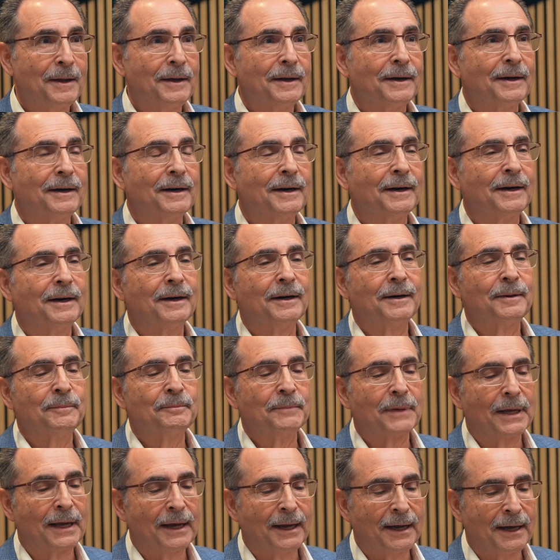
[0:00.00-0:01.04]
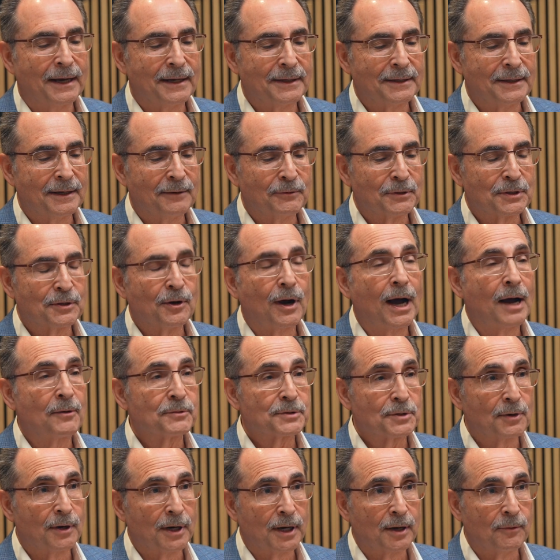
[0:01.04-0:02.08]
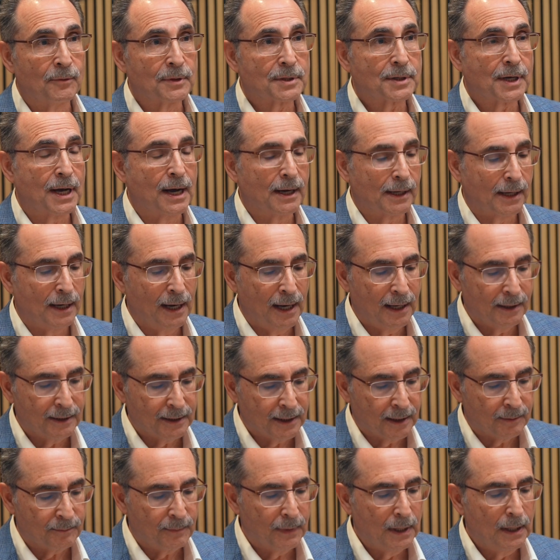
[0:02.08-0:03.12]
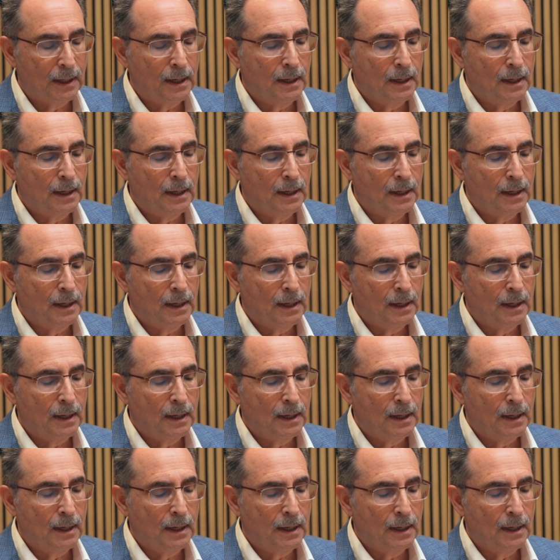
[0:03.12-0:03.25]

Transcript: and I was talking with Scott Gottlieb.